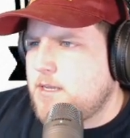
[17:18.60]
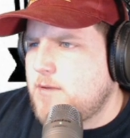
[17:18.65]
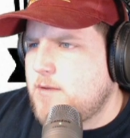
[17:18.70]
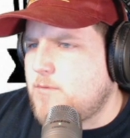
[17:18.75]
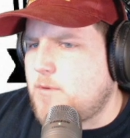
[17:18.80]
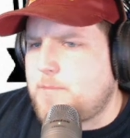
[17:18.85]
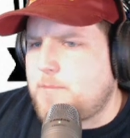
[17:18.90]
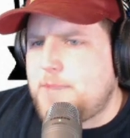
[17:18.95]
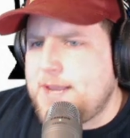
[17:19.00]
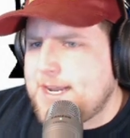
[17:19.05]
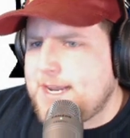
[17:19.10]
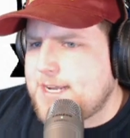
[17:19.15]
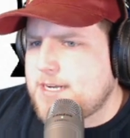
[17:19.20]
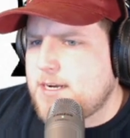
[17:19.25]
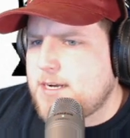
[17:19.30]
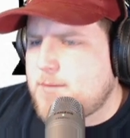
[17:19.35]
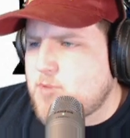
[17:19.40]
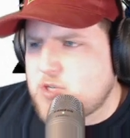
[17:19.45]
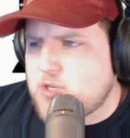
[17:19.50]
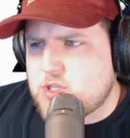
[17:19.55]
We're pick
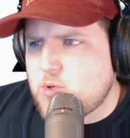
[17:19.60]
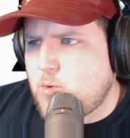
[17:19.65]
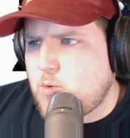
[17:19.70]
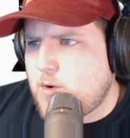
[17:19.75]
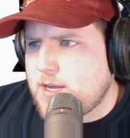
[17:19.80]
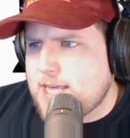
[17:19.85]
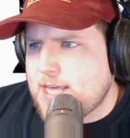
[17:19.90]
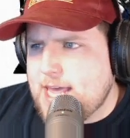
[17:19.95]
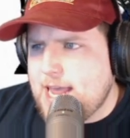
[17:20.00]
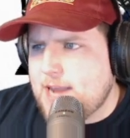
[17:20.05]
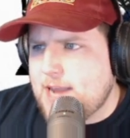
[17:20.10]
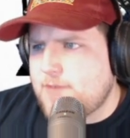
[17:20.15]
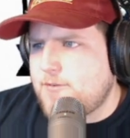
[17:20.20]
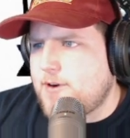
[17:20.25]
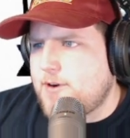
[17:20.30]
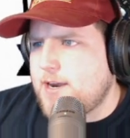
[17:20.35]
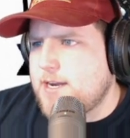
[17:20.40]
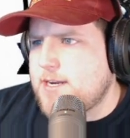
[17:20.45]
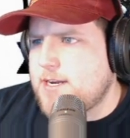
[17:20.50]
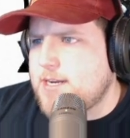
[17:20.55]
number 28
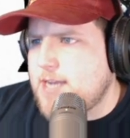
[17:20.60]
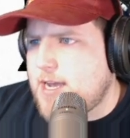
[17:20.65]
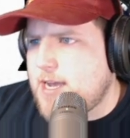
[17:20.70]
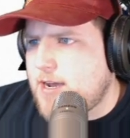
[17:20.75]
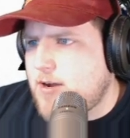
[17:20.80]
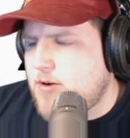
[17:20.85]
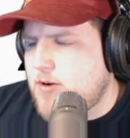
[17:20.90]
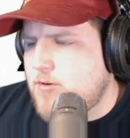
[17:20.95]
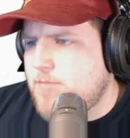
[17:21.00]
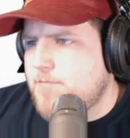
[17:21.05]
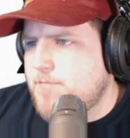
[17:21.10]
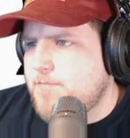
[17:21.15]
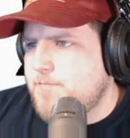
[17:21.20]
right now.